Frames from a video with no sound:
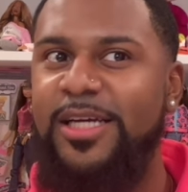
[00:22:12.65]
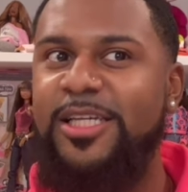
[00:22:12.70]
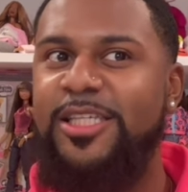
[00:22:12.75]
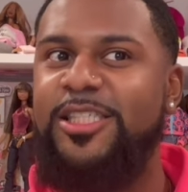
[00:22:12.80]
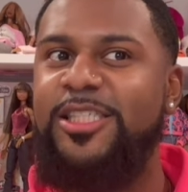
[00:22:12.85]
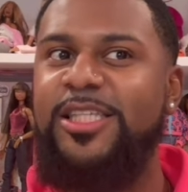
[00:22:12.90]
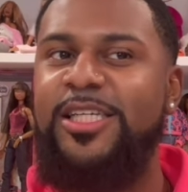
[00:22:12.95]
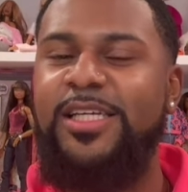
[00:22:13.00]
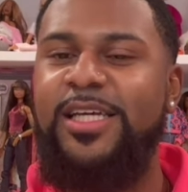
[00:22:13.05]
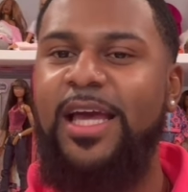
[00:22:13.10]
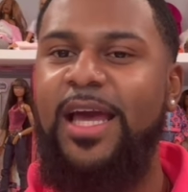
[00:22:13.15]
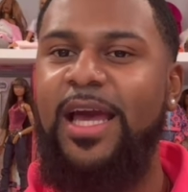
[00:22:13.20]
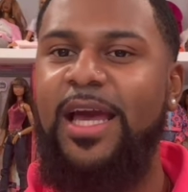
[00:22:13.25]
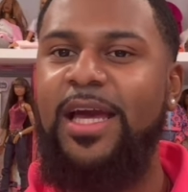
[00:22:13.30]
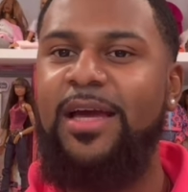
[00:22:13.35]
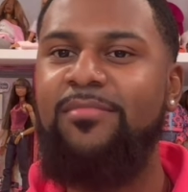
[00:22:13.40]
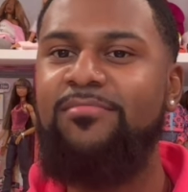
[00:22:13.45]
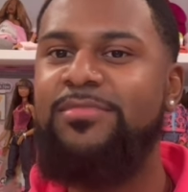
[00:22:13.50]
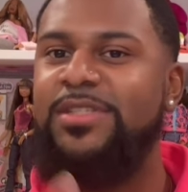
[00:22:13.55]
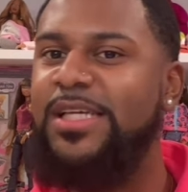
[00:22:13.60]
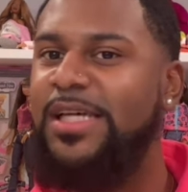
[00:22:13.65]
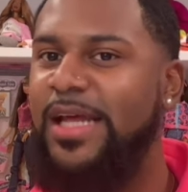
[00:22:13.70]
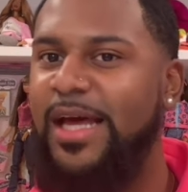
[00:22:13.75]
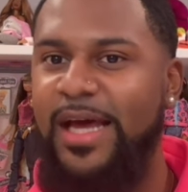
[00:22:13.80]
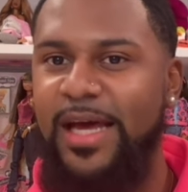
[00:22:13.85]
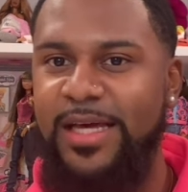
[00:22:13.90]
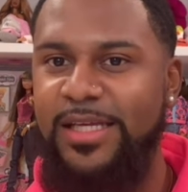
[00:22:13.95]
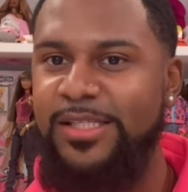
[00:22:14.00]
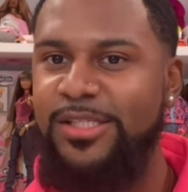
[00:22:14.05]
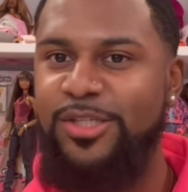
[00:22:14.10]
She came
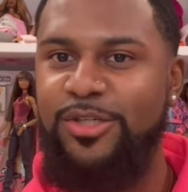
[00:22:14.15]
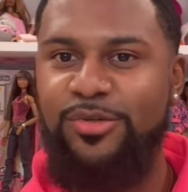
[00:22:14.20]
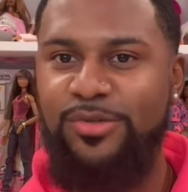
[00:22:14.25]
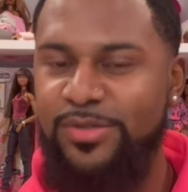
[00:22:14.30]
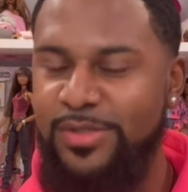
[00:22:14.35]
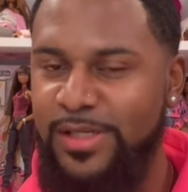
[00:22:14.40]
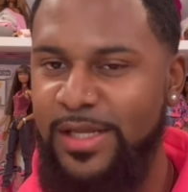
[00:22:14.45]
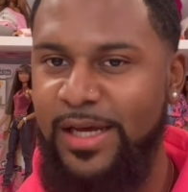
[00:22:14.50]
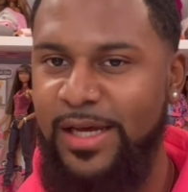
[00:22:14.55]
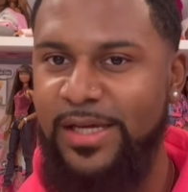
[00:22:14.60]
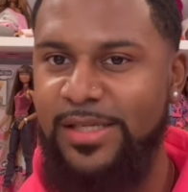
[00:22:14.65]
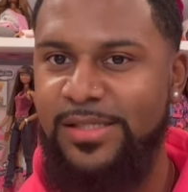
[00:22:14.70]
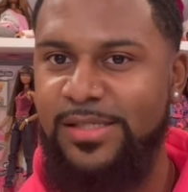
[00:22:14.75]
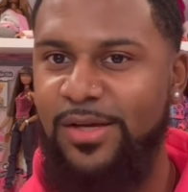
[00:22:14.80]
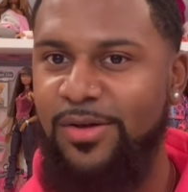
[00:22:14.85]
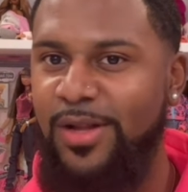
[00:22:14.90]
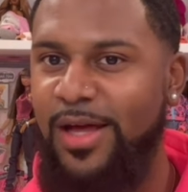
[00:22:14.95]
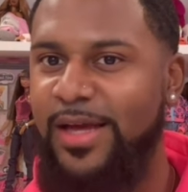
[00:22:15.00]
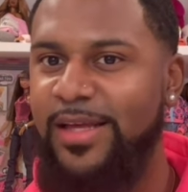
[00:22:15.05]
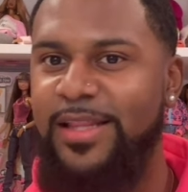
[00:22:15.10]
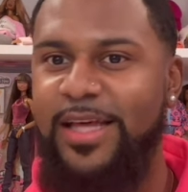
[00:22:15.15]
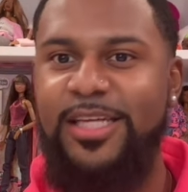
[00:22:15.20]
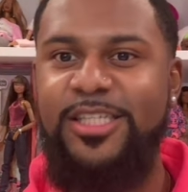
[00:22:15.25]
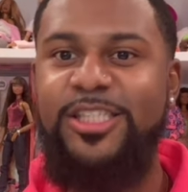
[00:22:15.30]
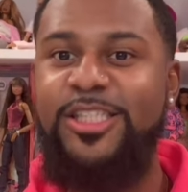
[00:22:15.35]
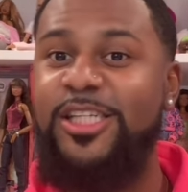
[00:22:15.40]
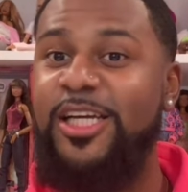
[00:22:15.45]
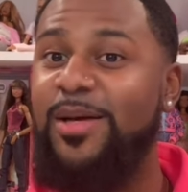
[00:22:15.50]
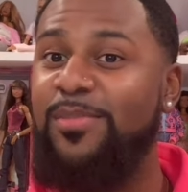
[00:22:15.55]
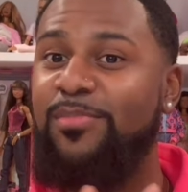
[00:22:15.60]
today, it's Tuesday. So like they
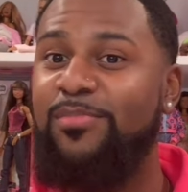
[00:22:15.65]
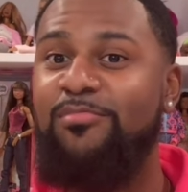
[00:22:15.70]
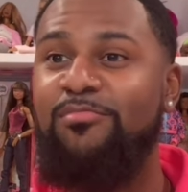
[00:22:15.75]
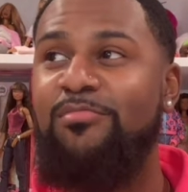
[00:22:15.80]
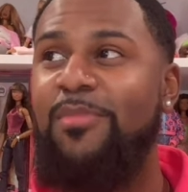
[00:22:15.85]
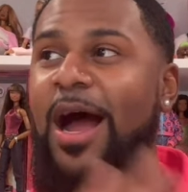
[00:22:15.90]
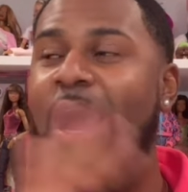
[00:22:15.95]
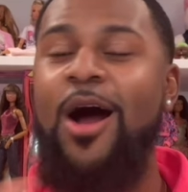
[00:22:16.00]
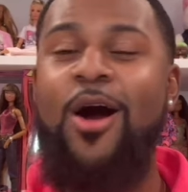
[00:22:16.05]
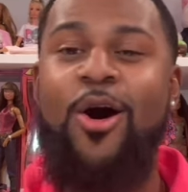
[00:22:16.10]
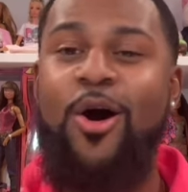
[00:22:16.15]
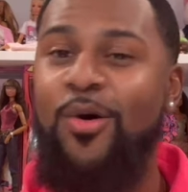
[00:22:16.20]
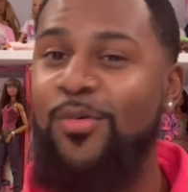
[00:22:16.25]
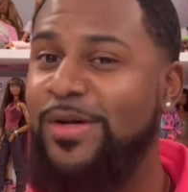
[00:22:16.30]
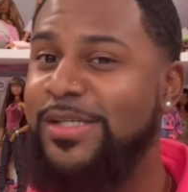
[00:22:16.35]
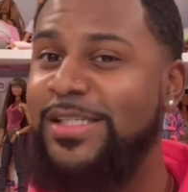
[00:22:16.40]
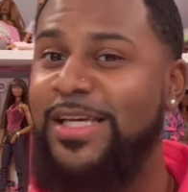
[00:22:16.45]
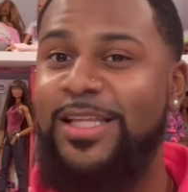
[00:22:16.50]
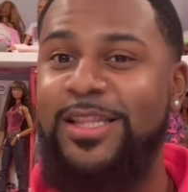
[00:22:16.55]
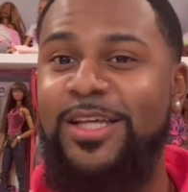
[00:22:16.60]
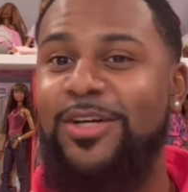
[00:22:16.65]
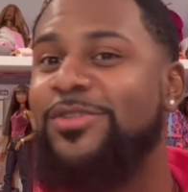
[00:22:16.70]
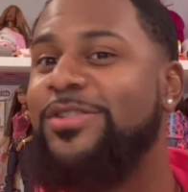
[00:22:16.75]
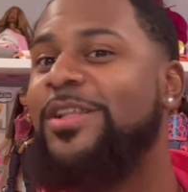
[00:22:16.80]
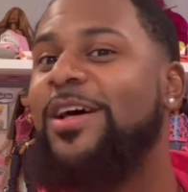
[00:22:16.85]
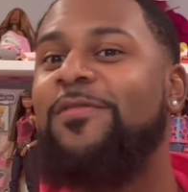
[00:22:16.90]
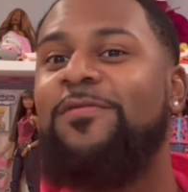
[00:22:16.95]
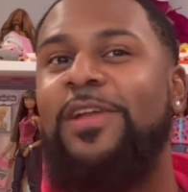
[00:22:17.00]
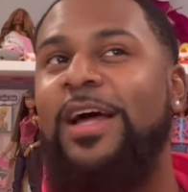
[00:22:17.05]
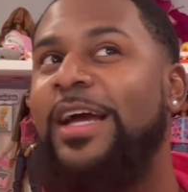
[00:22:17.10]
ship, I always get their
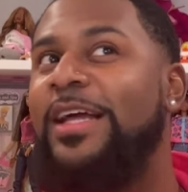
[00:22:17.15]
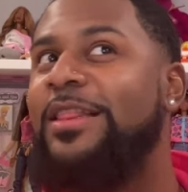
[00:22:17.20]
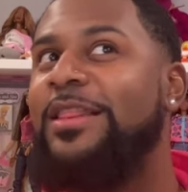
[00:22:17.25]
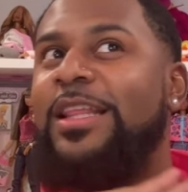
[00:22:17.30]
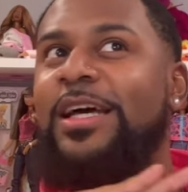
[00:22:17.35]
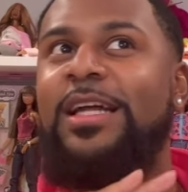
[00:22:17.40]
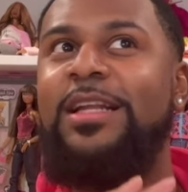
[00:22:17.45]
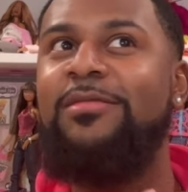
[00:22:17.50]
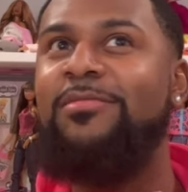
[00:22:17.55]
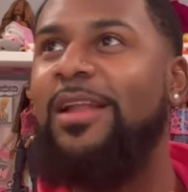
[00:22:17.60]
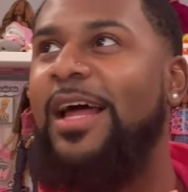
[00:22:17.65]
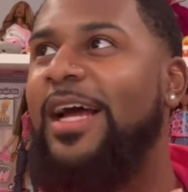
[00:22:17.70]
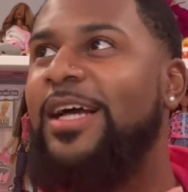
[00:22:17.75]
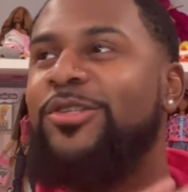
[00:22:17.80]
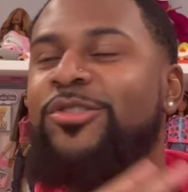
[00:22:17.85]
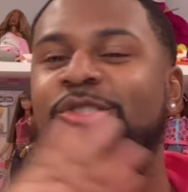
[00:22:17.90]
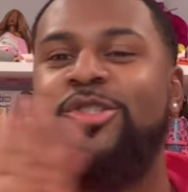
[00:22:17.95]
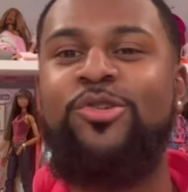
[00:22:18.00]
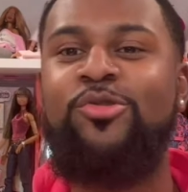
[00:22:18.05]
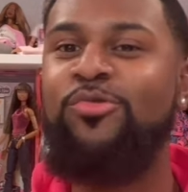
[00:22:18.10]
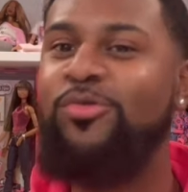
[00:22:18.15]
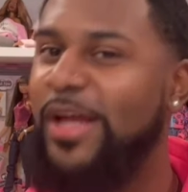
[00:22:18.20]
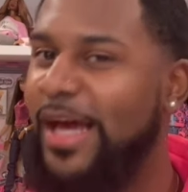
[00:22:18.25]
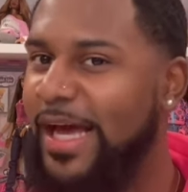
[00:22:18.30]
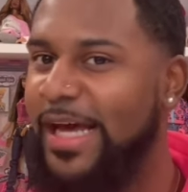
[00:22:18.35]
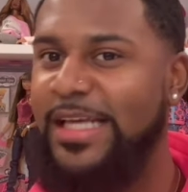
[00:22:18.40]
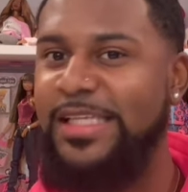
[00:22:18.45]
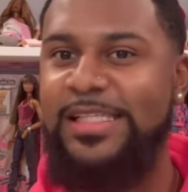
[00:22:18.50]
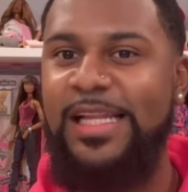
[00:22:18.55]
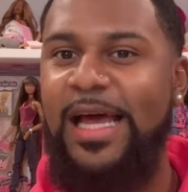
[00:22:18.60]
stuff like the like two
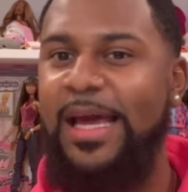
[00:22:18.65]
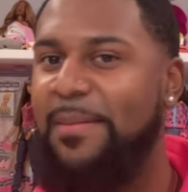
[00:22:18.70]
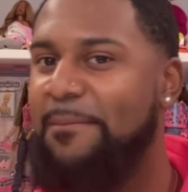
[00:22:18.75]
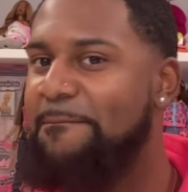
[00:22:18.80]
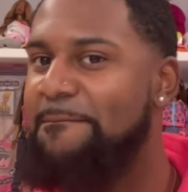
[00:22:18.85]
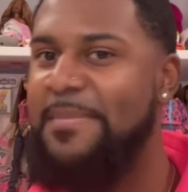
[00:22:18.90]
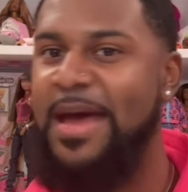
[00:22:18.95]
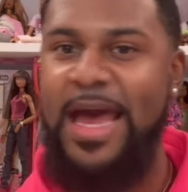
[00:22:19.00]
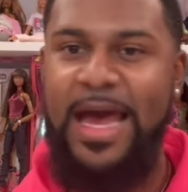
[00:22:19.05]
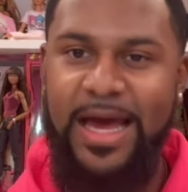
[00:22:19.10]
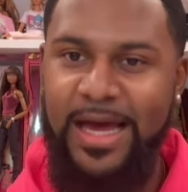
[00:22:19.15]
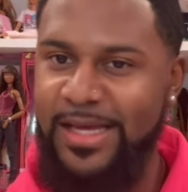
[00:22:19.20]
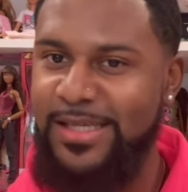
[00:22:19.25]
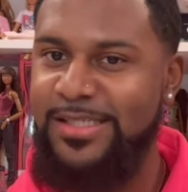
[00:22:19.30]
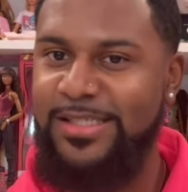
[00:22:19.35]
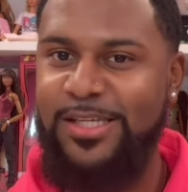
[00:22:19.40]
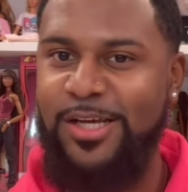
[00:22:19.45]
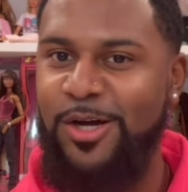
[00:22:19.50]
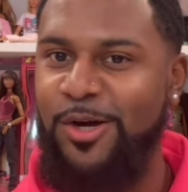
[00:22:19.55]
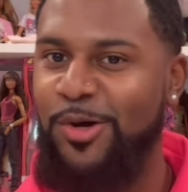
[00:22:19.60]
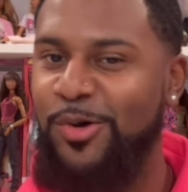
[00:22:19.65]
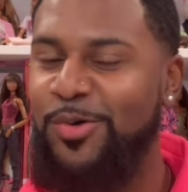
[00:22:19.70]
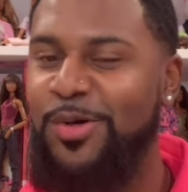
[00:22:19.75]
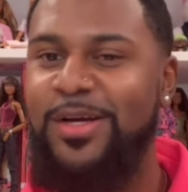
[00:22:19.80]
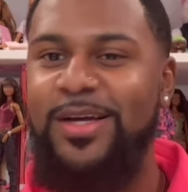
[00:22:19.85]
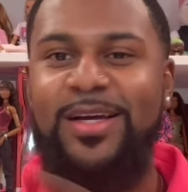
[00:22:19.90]
days, like max. So